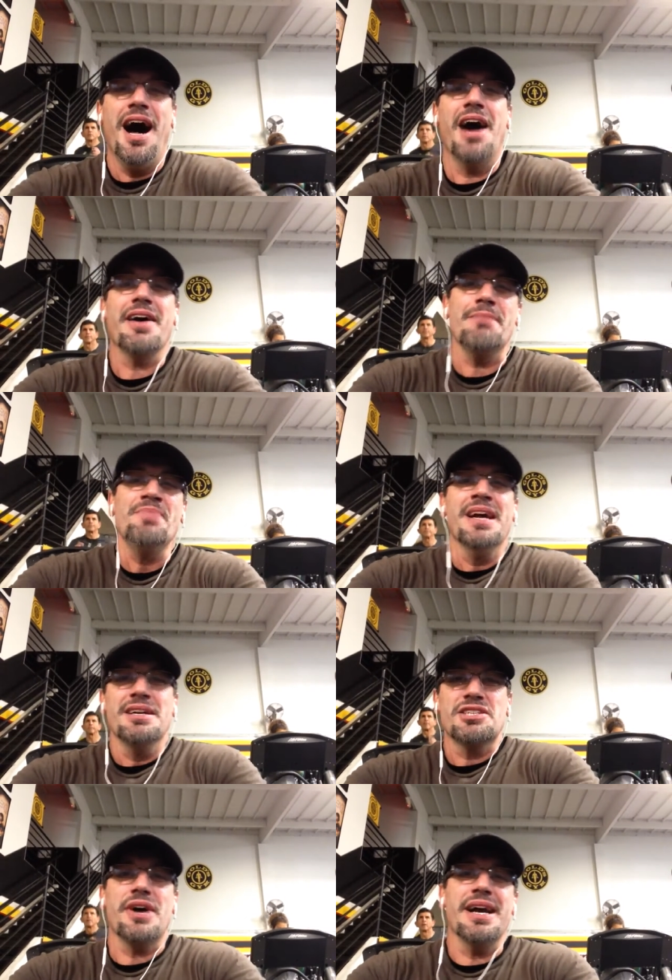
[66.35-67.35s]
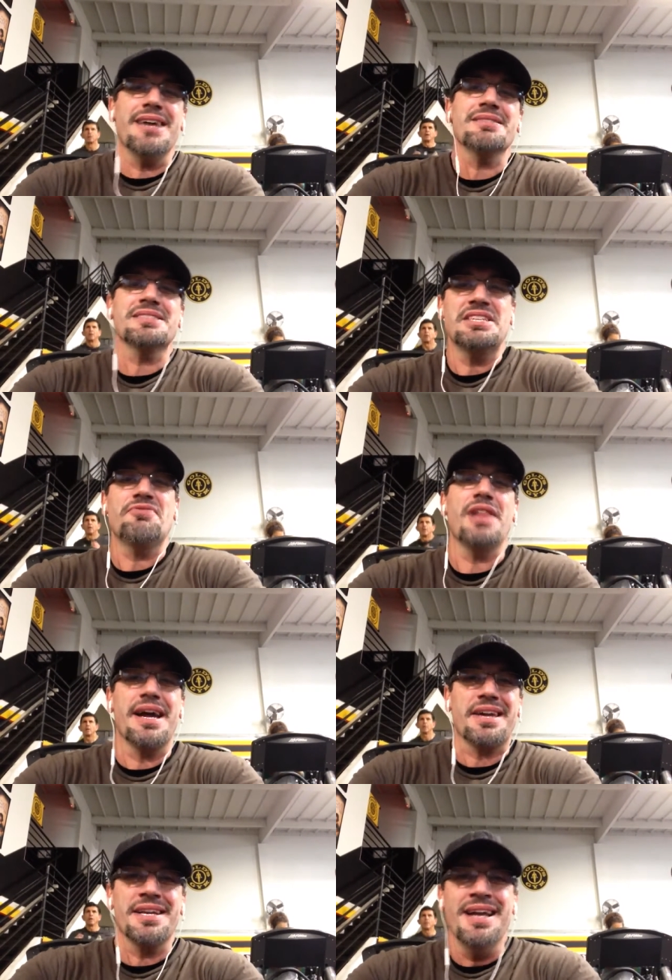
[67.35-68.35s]
All right, try it out, see if you
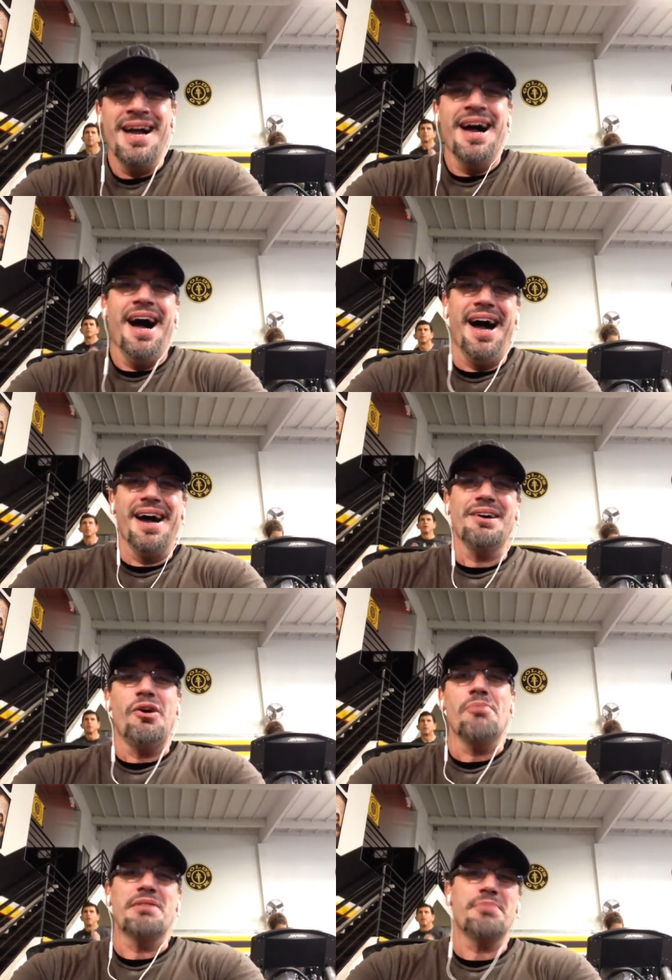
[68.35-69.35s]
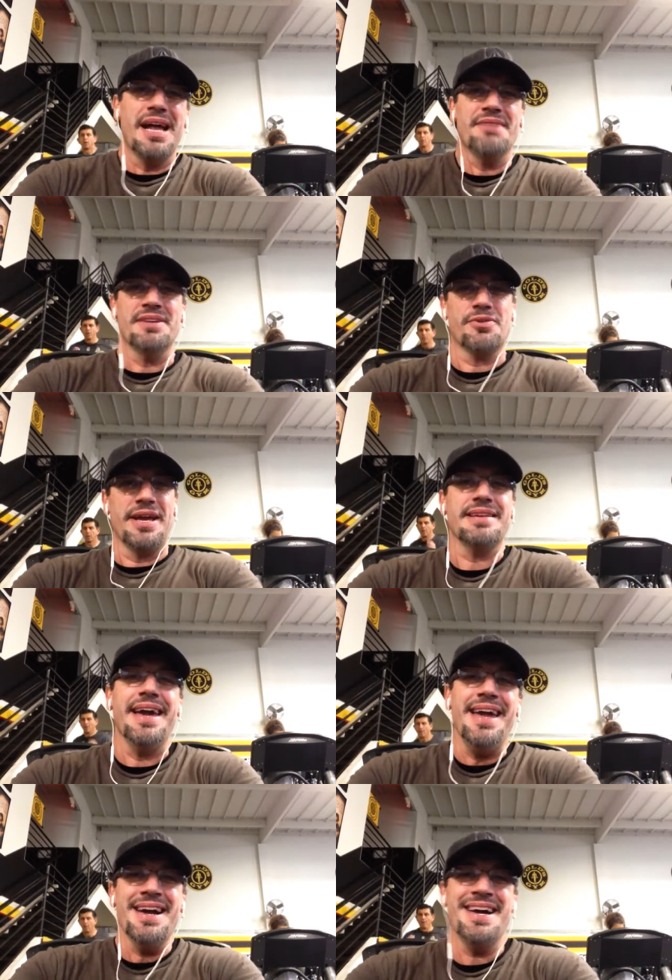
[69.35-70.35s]
like it. Uh, I hope everybody have a great
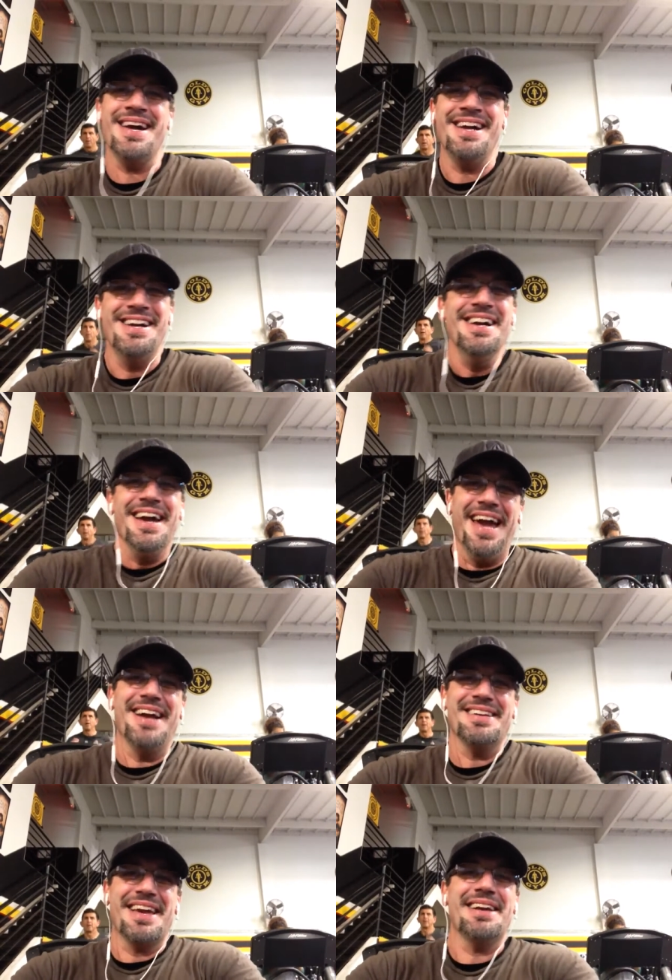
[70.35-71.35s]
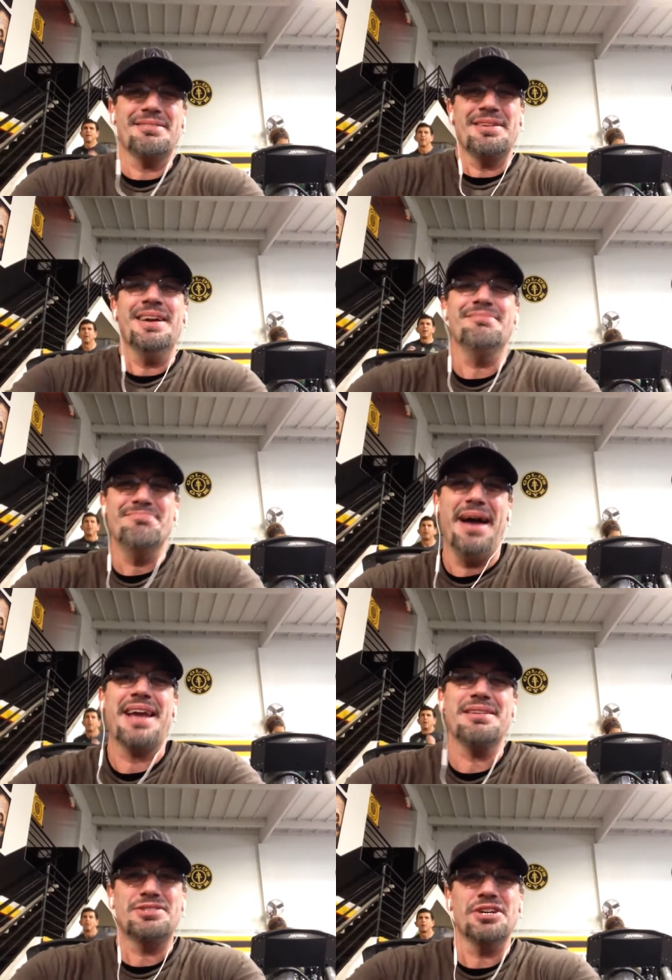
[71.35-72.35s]
day and getting
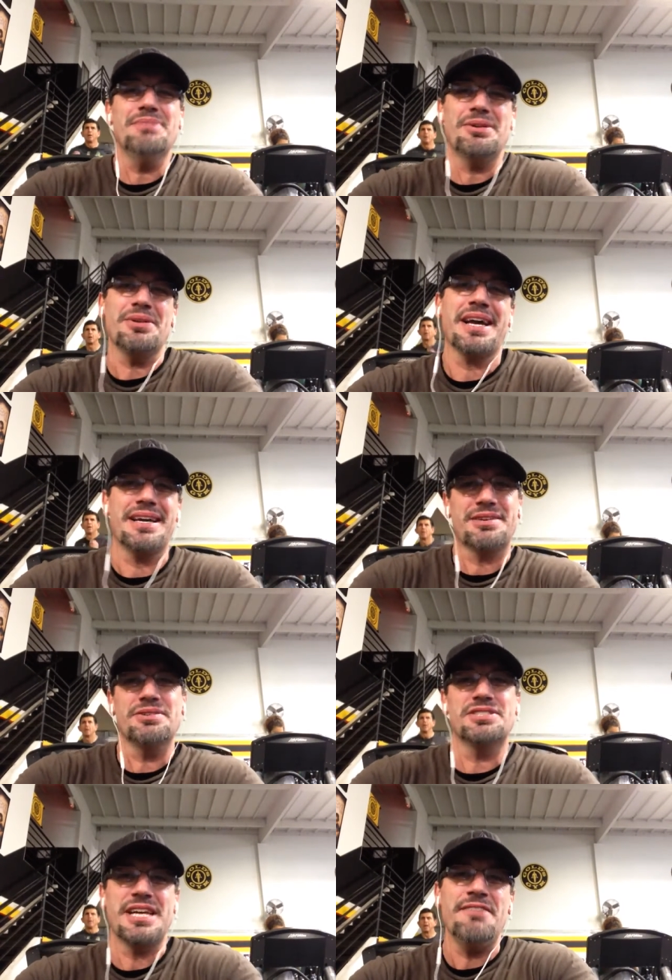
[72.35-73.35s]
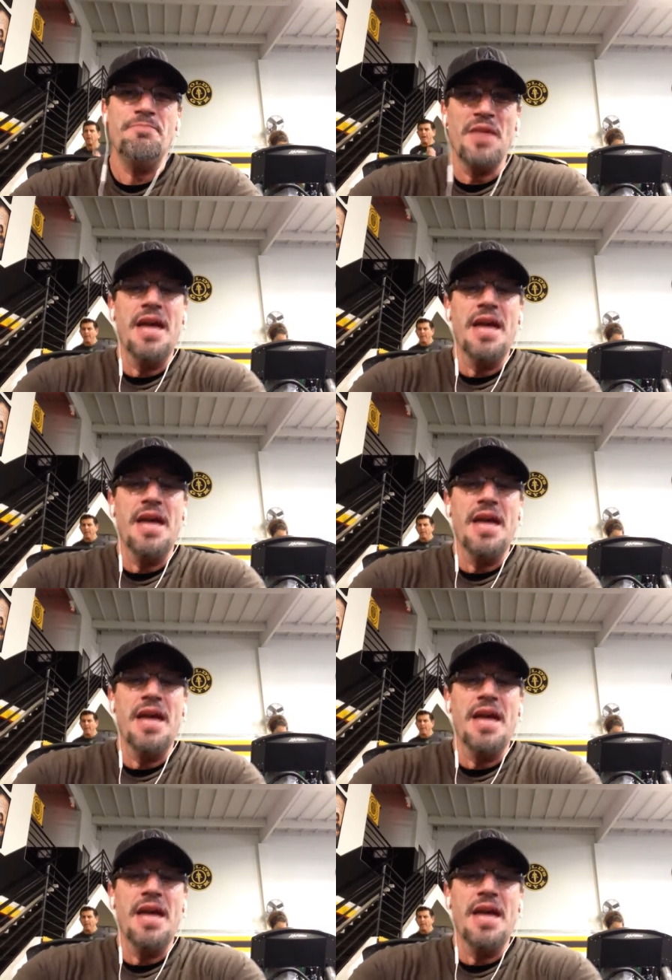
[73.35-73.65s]
back in the gym and all that kind of good stuff.